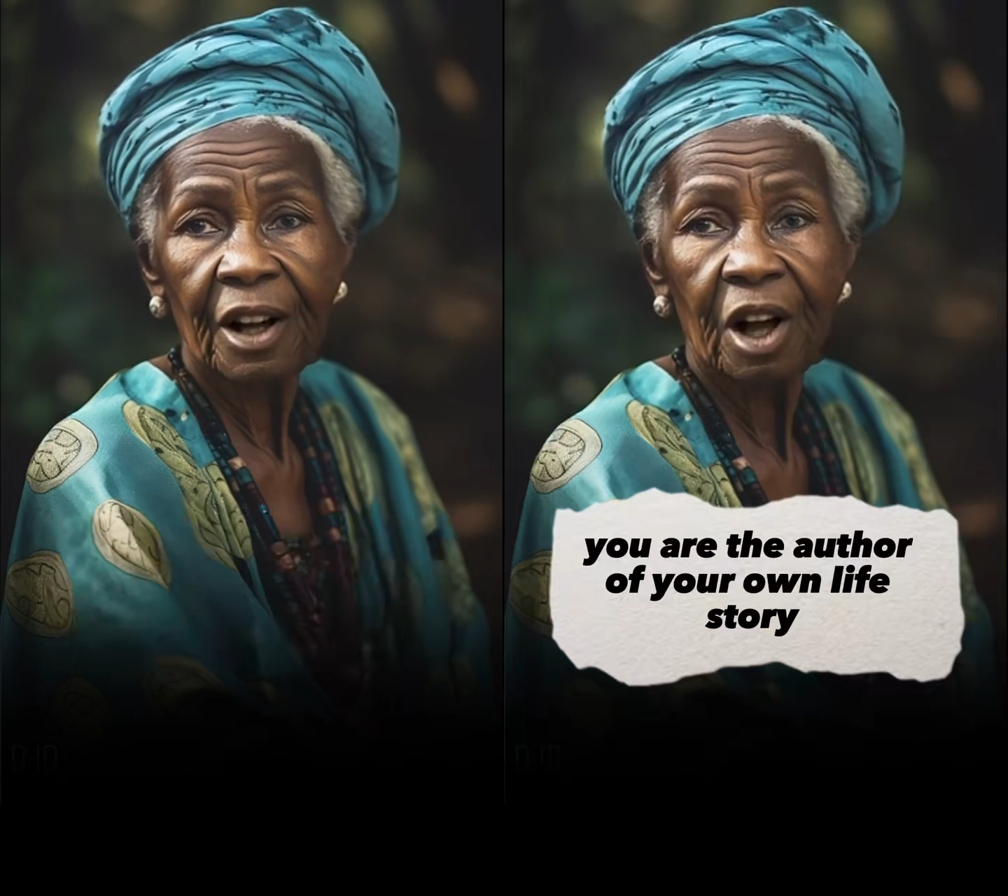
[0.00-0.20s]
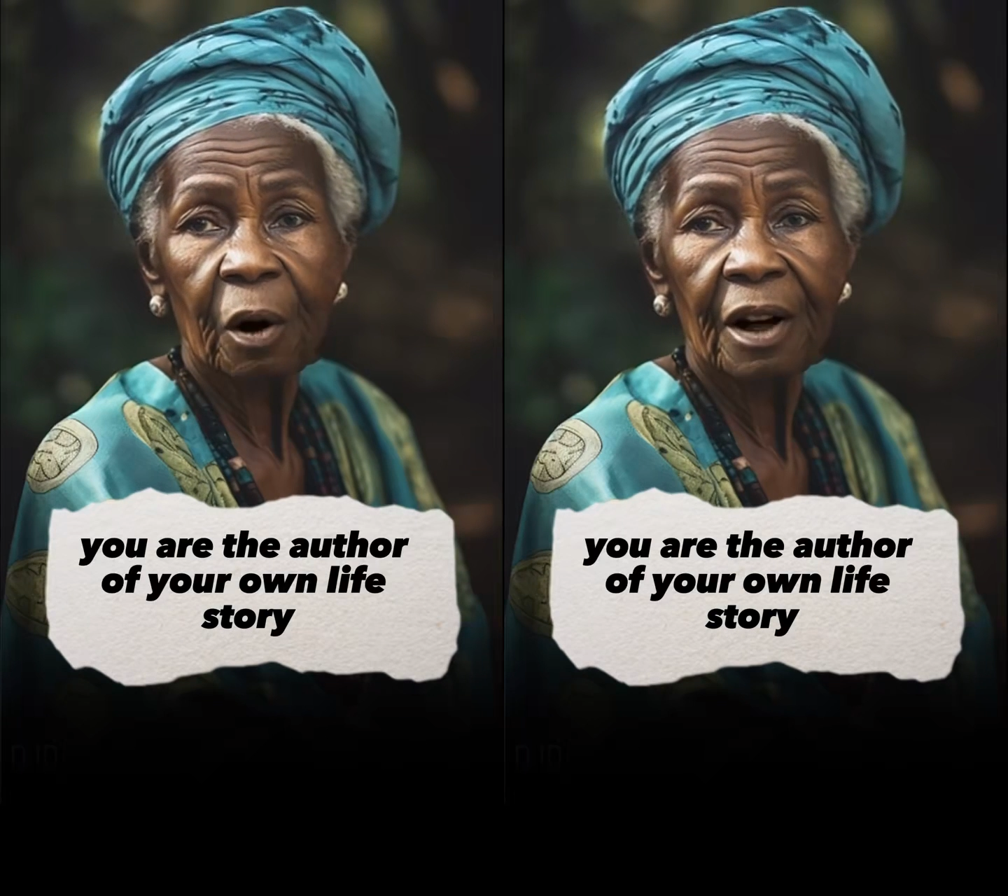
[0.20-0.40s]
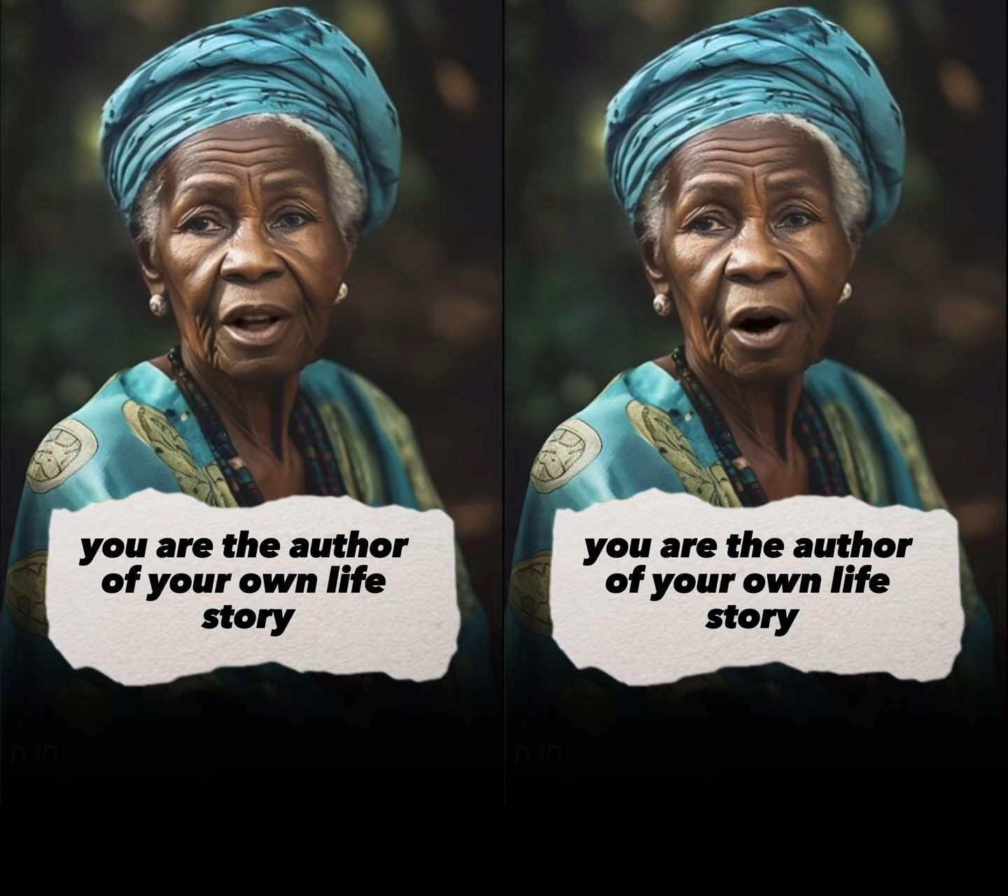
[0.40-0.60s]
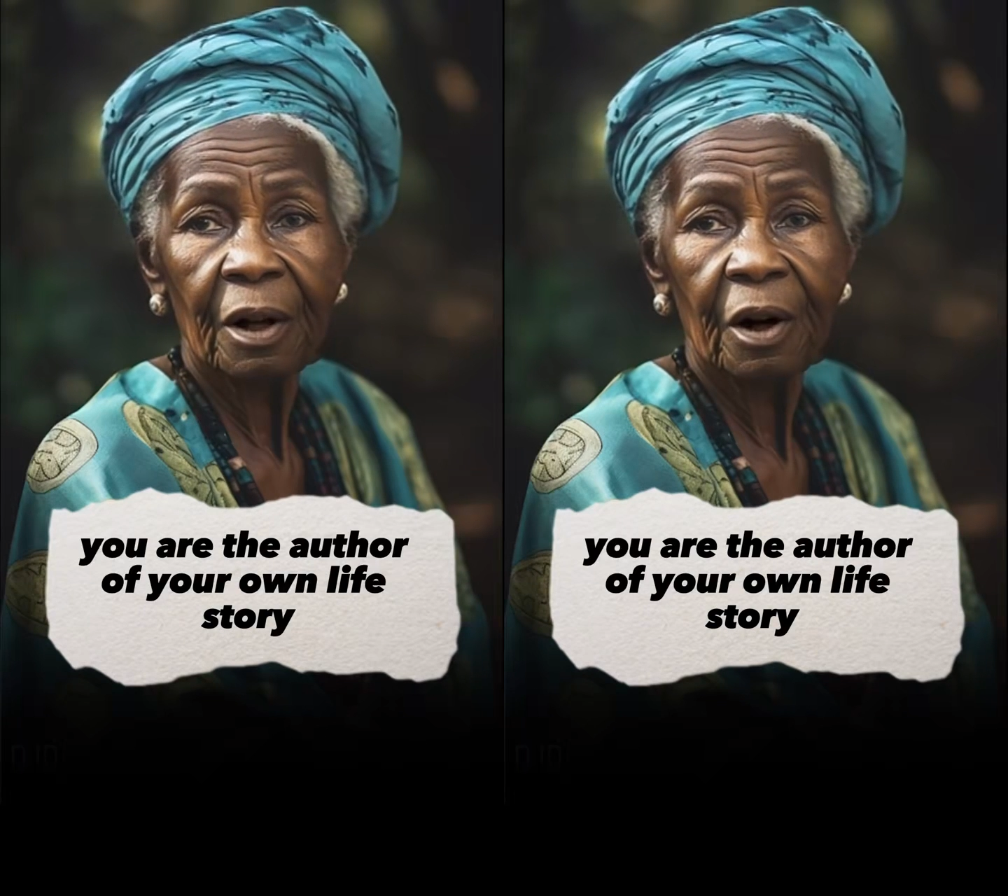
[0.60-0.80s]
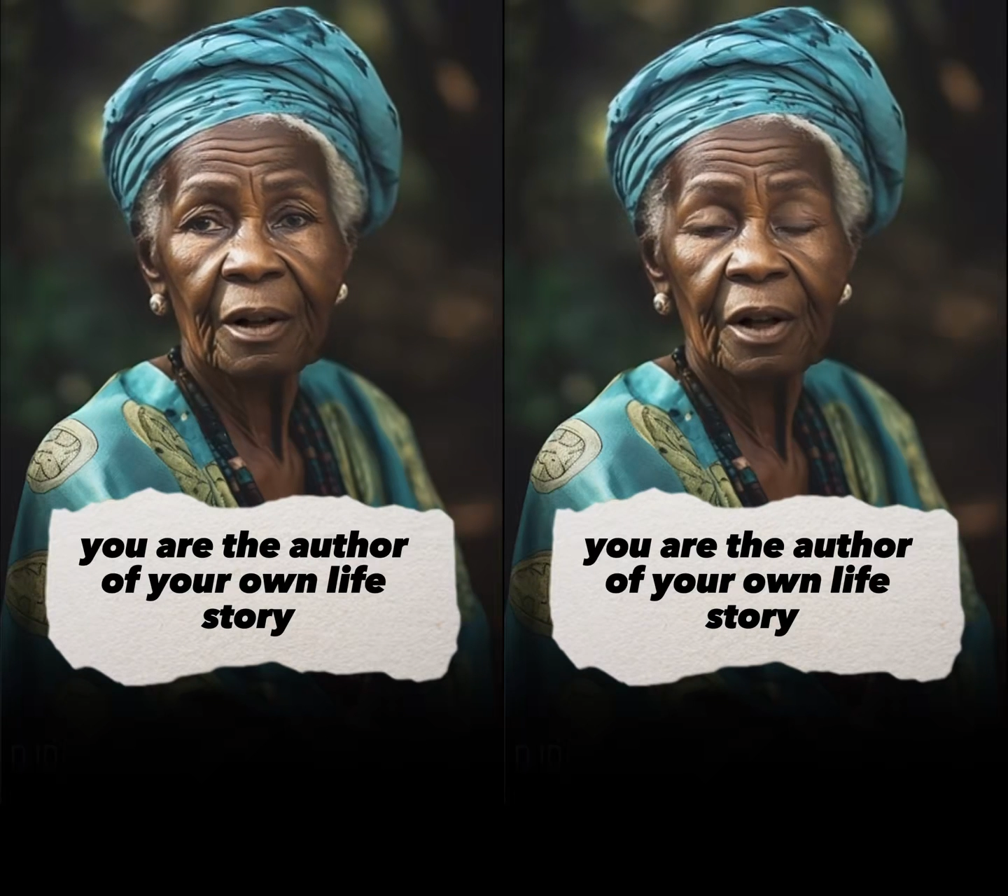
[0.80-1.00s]
you are the
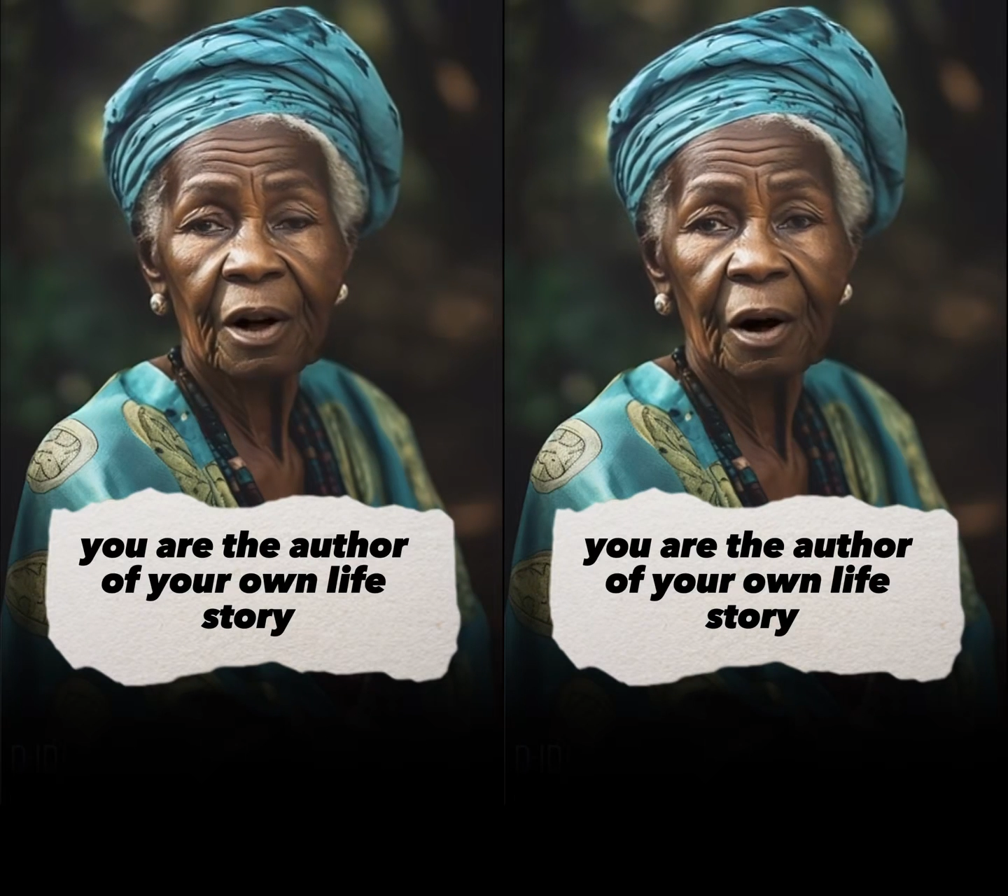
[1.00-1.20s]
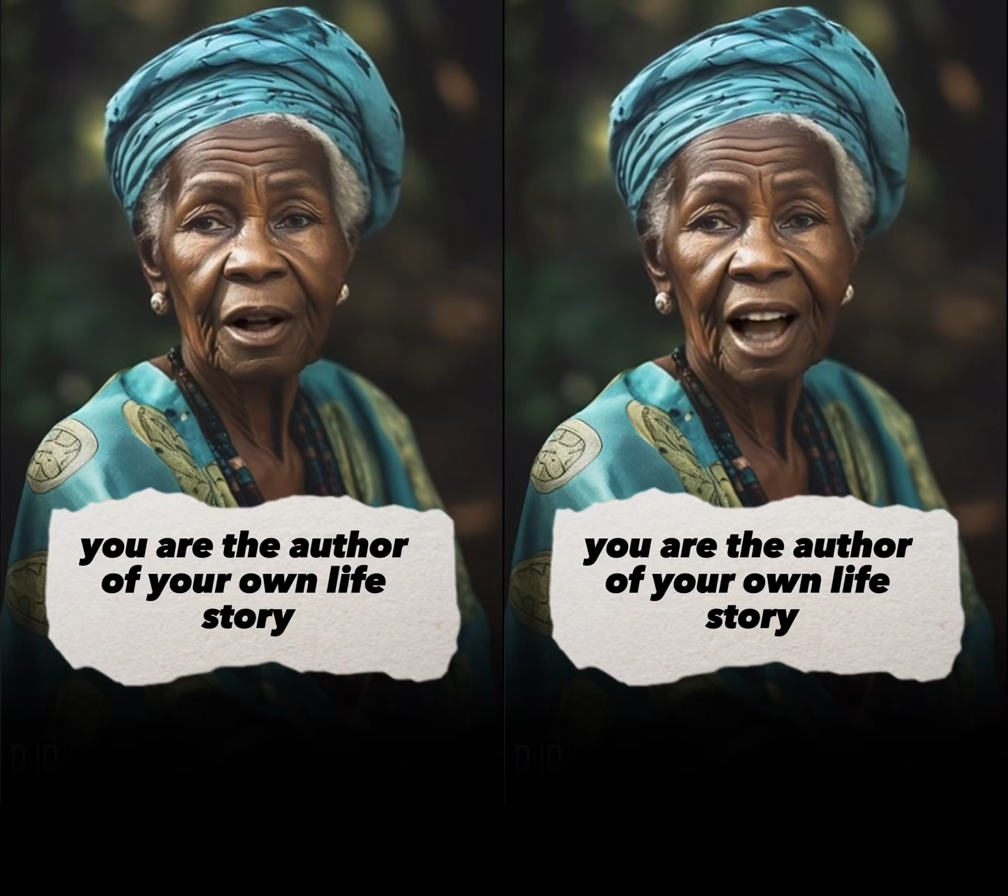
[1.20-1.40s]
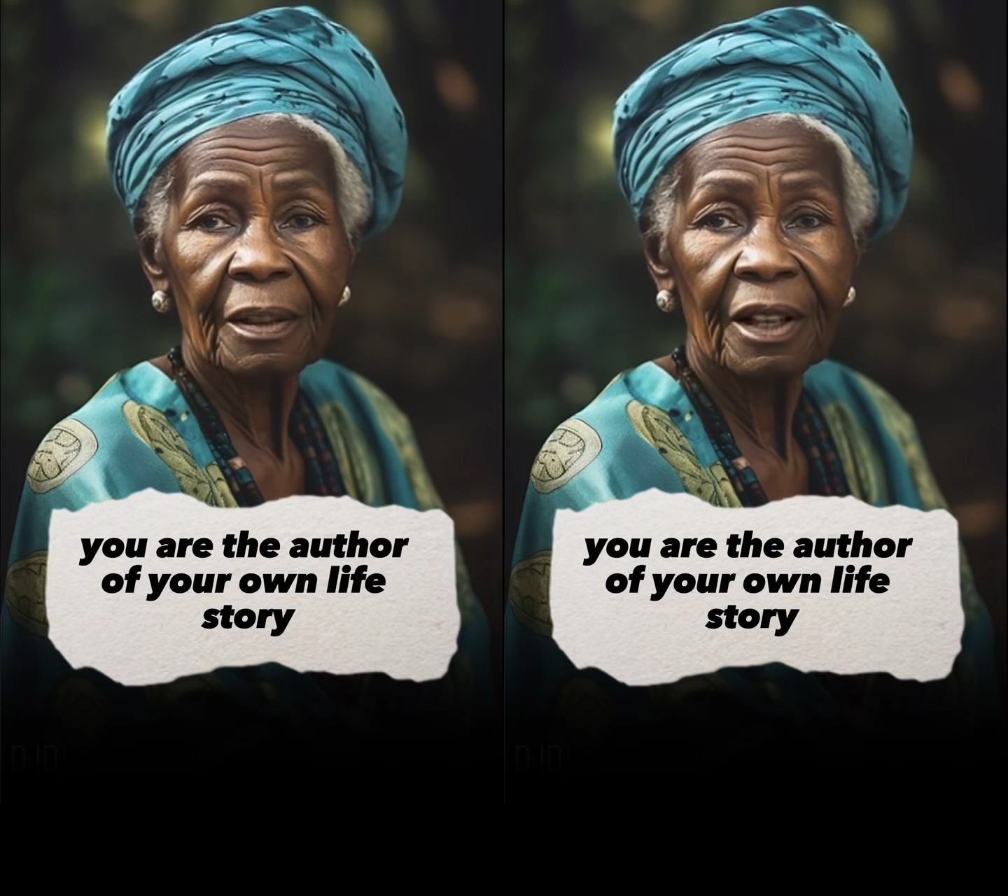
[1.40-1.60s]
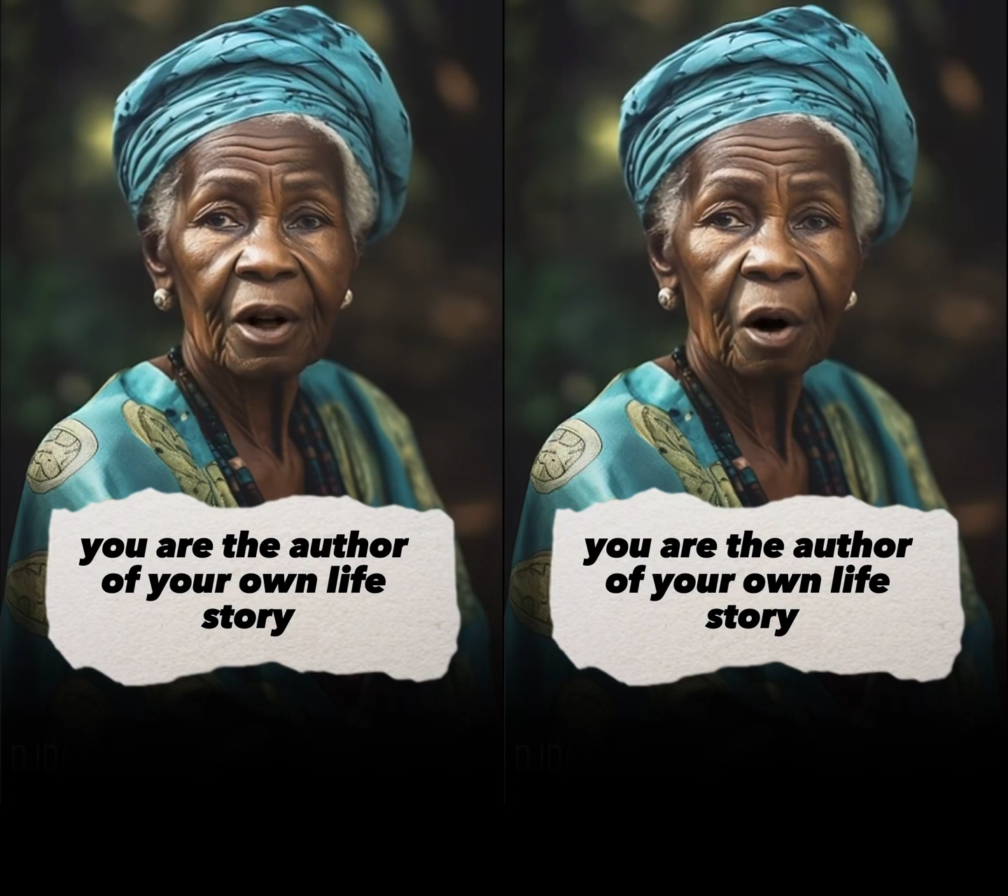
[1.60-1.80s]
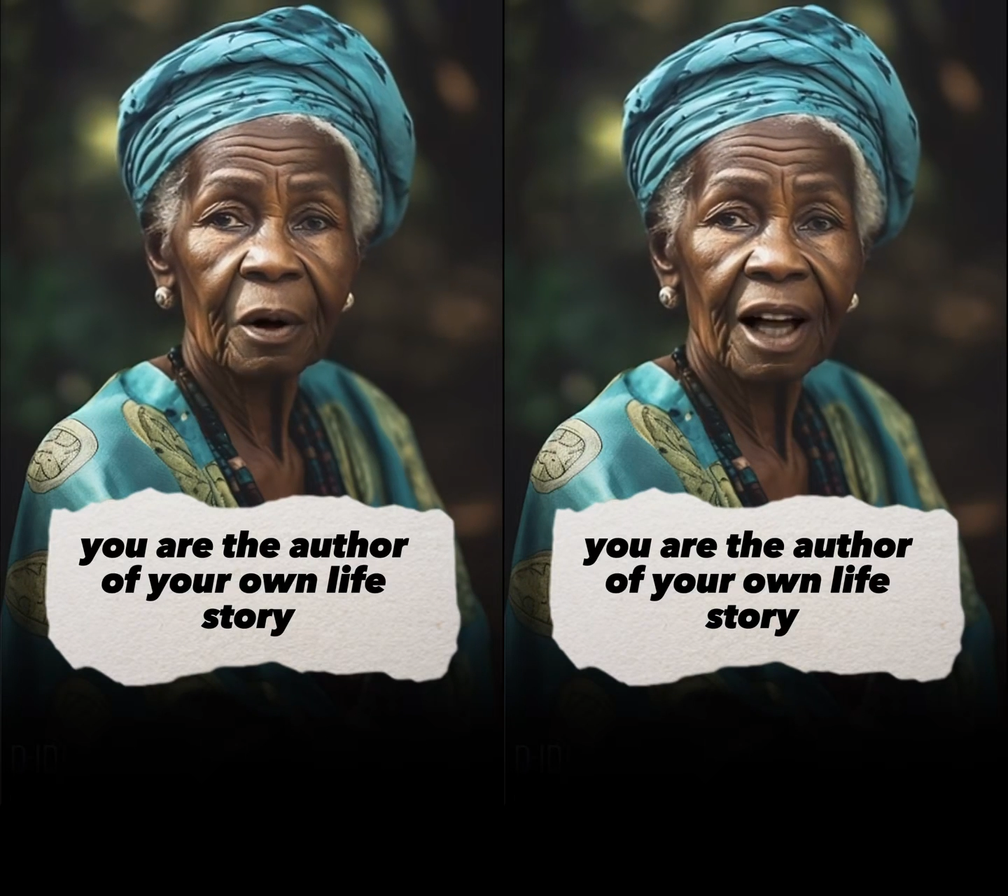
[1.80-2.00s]
author of your own life
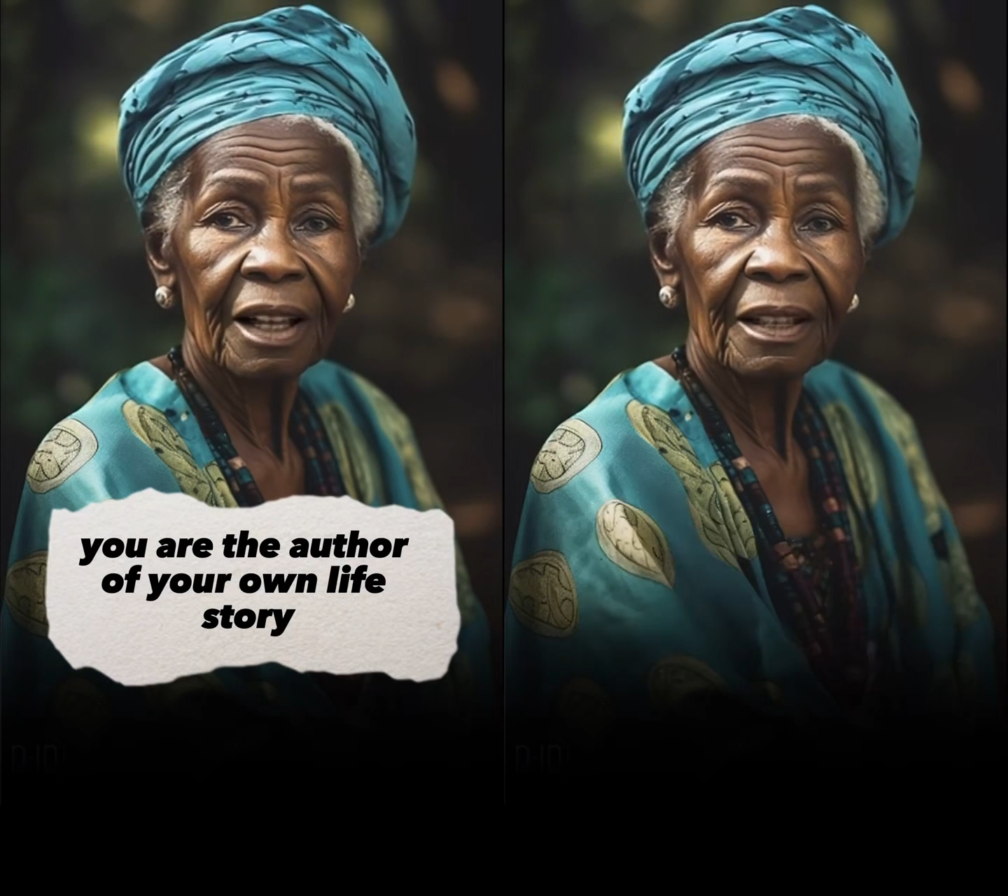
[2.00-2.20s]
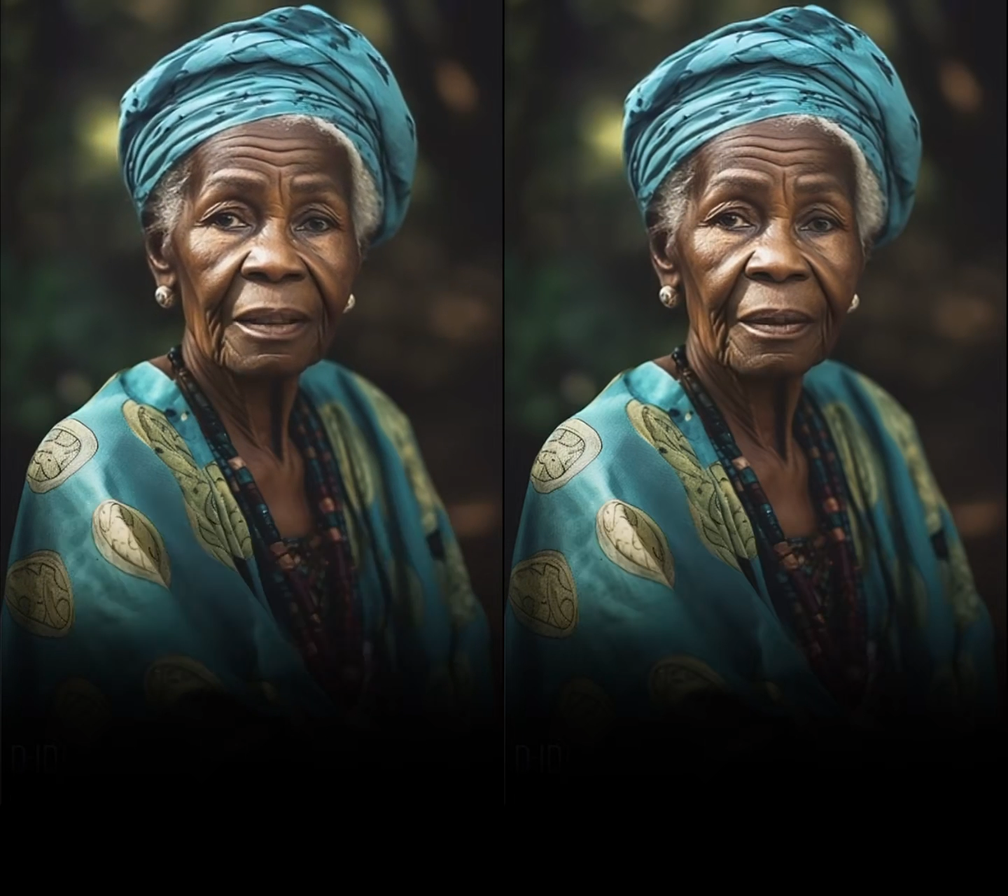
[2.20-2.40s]
story.